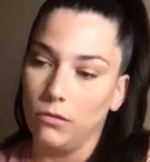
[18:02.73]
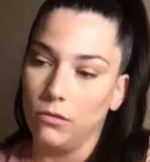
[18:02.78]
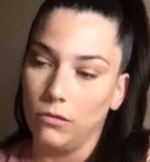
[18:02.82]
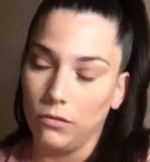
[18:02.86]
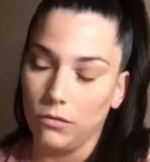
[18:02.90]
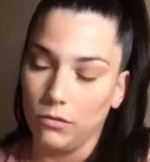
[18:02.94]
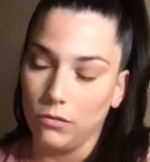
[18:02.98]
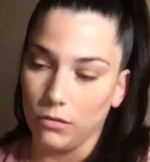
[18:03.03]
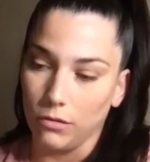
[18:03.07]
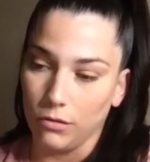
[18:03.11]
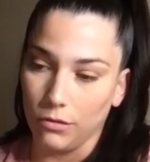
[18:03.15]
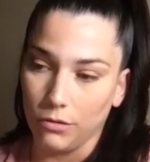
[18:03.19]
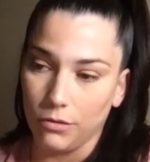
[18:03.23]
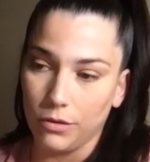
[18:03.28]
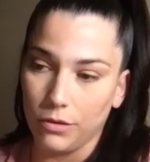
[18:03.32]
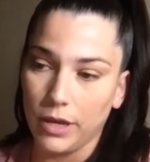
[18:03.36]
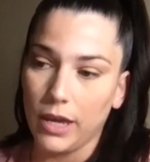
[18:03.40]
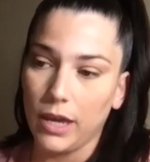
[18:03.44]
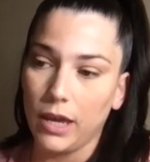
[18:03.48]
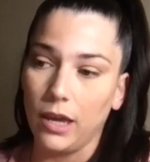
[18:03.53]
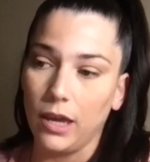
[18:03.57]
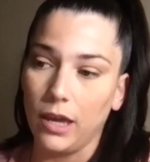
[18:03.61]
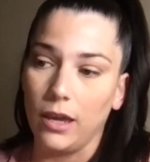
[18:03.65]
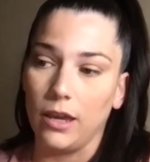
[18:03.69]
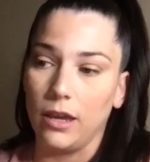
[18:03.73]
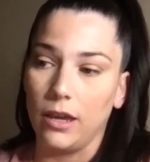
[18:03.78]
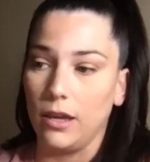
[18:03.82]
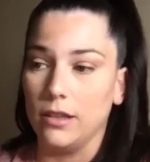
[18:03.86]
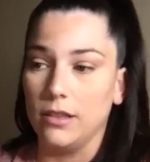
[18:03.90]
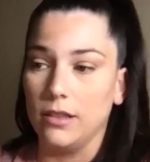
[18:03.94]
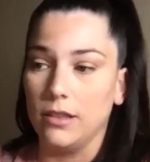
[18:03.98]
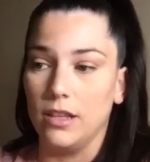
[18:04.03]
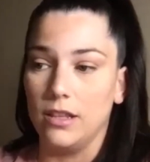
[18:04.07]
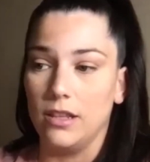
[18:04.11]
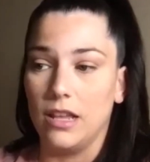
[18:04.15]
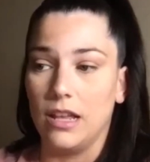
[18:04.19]
Okay.
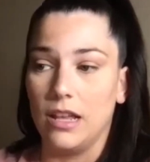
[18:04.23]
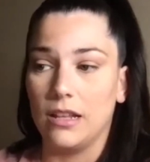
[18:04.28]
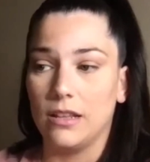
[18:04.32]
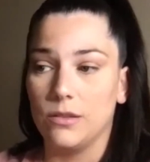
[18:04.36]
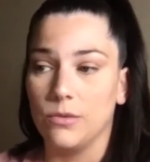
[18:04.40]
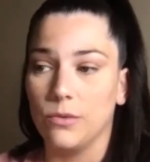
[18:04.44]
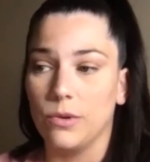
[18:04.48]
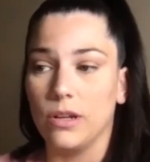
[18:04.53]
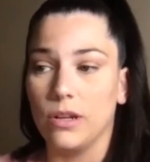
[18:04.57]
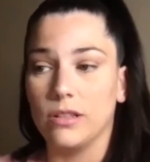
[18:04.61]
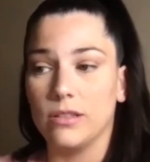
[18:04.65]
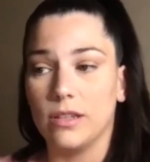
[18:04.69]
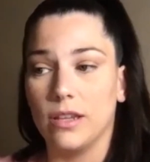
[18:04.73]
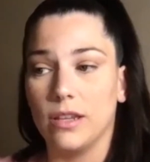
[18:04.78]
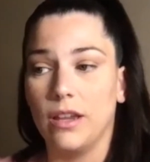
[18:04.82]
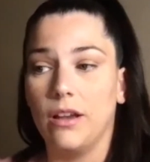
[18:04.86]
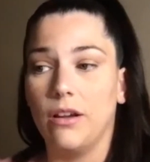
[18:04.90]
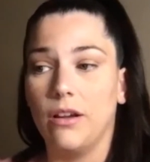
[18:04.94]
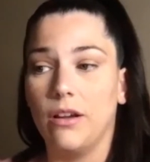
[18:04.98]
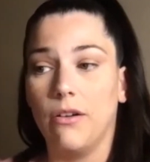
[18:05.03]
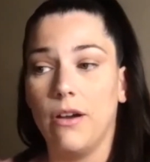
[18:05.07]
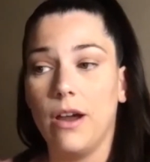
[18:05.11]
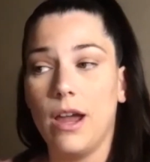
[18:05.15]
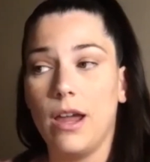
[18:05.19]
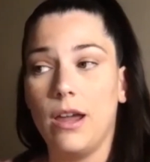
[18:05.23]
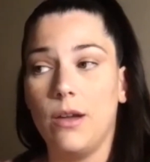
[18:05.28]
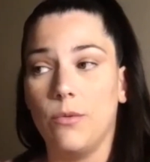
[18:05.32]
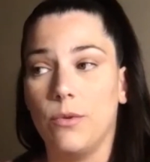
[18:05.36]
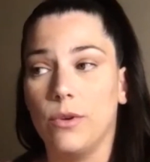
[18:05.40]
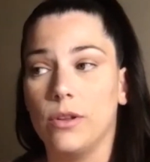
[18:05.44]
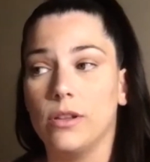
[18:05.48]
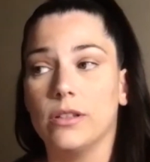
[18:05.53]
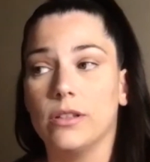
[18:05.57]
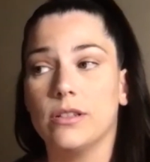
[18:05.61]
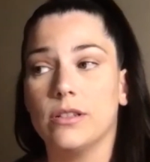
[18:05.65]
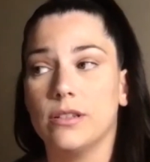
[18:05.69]
And then that's when it's like, all right,
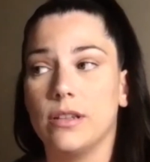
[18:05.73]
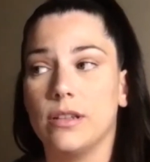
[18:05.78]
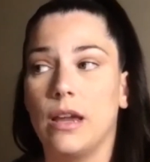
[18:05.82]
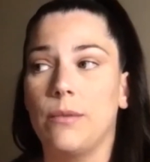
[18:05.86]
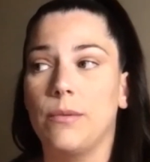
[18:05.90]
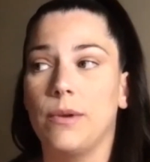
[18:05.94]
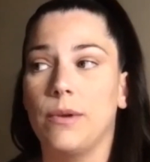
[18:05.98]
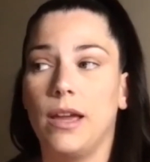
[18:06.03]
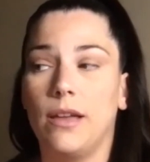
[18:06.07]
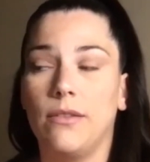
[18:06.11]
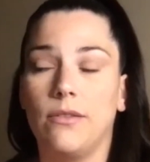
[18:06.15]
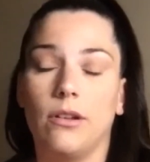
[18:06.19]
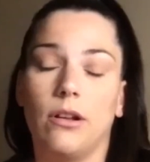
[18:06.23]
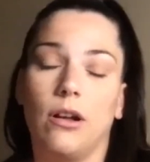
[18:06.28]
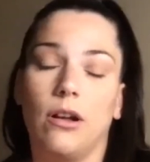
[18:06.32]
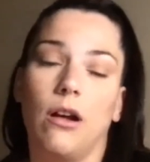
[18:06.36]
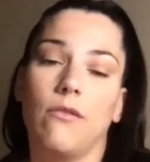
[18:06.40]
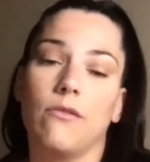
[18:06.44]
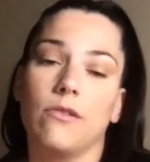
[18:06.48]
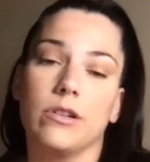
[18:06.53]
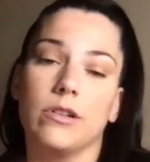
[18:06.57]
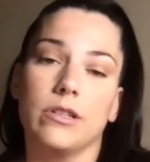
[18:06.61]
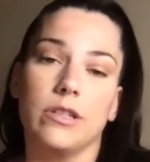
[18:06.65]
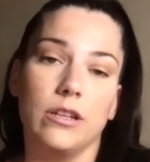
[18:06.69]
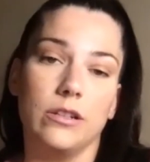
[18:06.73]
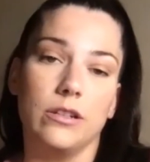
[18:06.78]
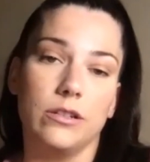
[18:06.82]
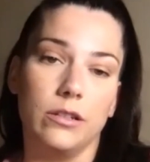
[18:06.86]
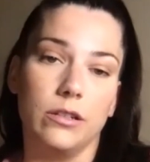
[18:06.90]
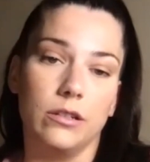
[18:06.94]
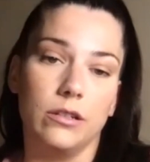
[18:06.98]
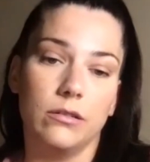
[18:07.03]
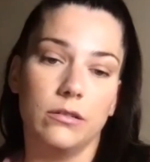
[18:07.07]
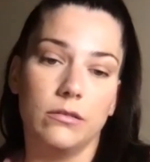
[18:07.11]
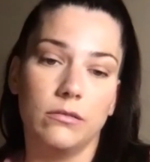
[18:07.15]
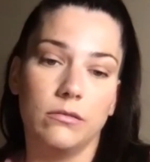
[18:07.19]
well, it's time to have the conversation,
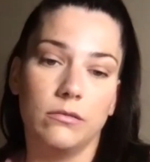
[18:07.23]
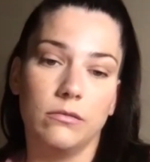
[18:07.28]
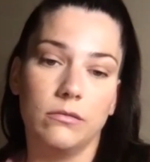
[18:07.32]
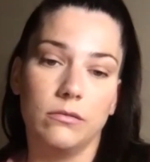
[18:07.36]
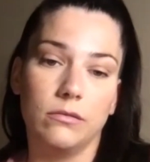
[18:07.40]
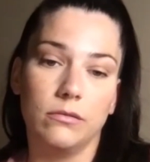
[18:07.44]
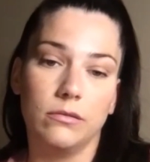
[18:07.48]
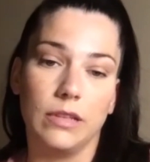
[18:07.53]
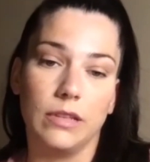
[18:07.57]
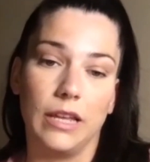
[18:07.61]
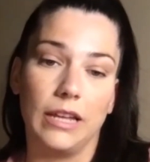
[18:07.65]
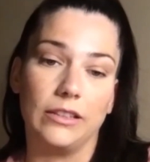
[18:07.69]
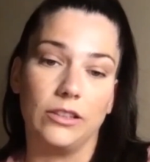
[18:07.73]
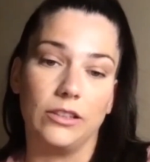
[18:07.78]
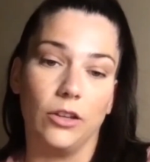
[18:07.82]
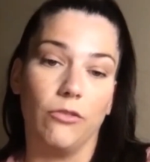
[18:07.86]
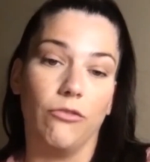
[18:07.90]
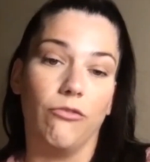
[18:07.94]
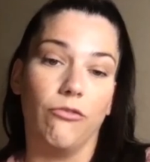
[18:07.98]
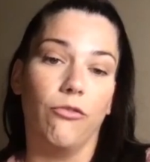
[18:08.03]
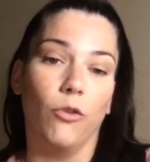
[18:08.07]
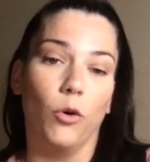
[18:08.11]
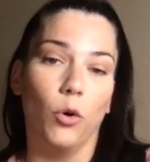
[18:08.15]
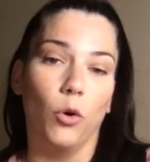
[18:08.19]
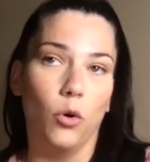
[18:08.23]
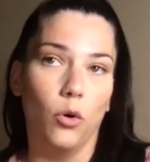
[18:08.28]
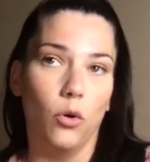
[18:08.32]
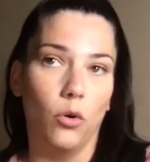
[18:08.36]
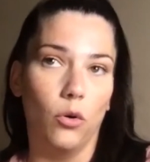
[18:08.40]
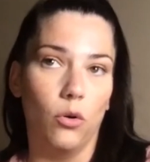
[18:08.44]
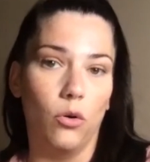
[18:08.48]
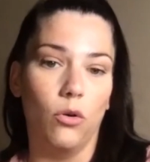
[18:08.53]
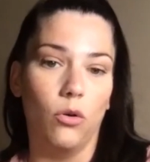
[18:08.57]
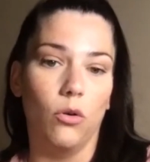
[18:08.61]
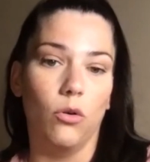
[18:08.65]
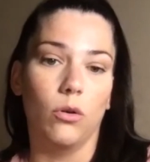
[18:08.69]
like the
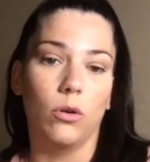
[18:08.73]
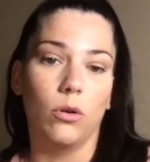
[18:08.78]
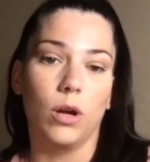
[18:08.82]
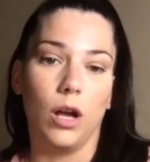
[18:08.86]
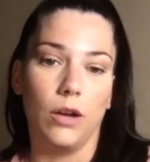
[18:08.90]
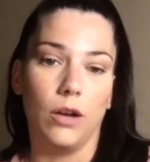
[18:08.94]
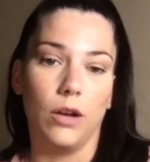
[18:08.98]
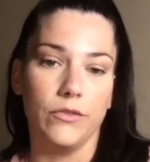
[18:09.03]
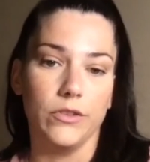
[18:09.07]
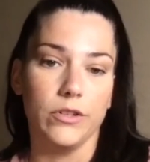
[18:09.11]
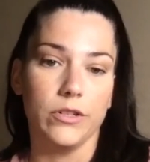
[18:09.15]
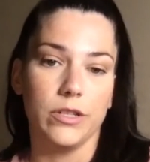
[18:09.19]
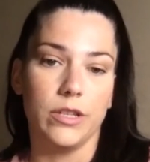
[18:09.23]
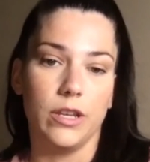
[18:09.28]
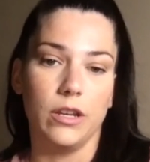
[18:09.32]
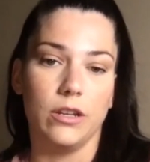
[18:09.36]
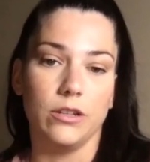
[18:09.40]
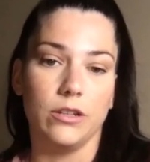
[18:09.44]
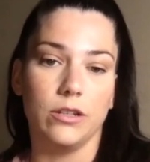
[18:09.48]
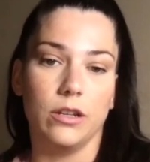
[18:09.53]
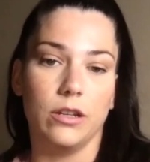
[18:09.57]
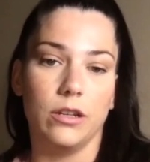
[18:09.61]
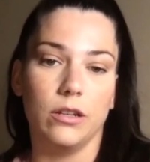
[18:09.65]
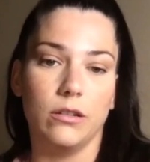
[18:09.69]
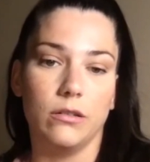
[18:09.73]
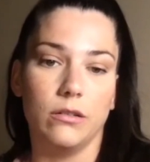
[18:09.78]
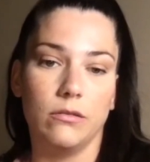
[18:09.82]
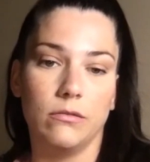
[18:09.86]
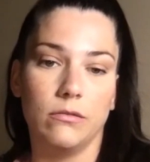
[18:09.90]
full conversation.